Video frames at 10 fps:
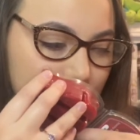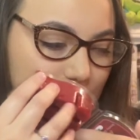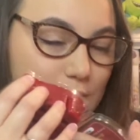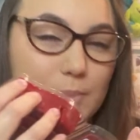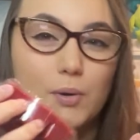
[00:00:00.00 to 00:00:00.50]

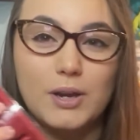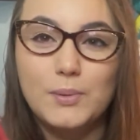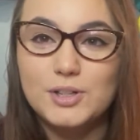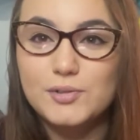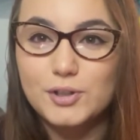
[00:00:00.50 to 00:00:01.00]
Smoky
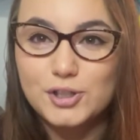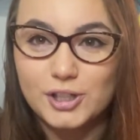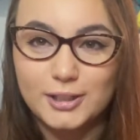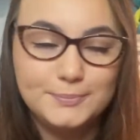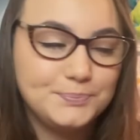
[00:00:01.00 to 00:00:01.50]
Woods for
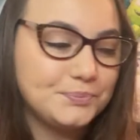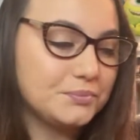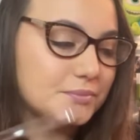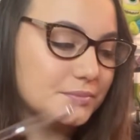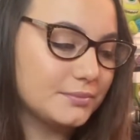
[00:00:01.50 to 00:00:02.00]
sure.
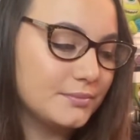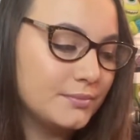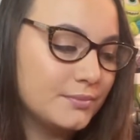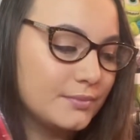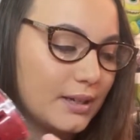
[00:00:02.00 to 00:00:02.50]

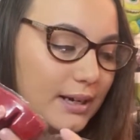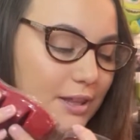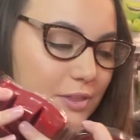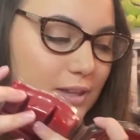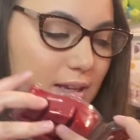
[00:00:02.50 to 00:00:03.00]
And I
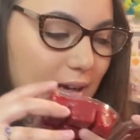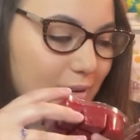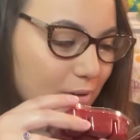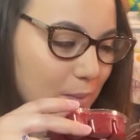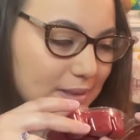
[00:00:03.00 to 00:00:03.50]
think, I
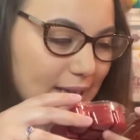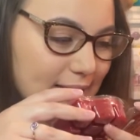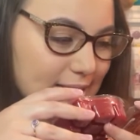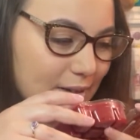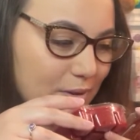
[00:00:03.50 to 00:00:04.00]
don't know what that
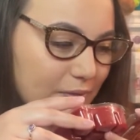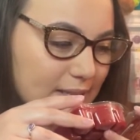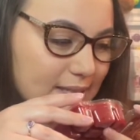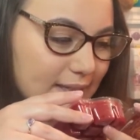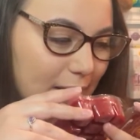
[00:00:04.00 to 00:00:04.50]
is. I don't know if that's
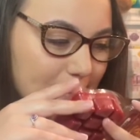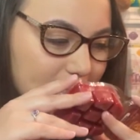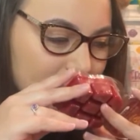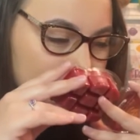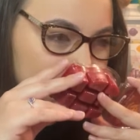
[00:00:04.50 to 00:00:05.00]
the lemon
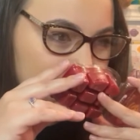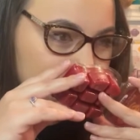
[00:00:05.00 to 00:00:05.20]
zest.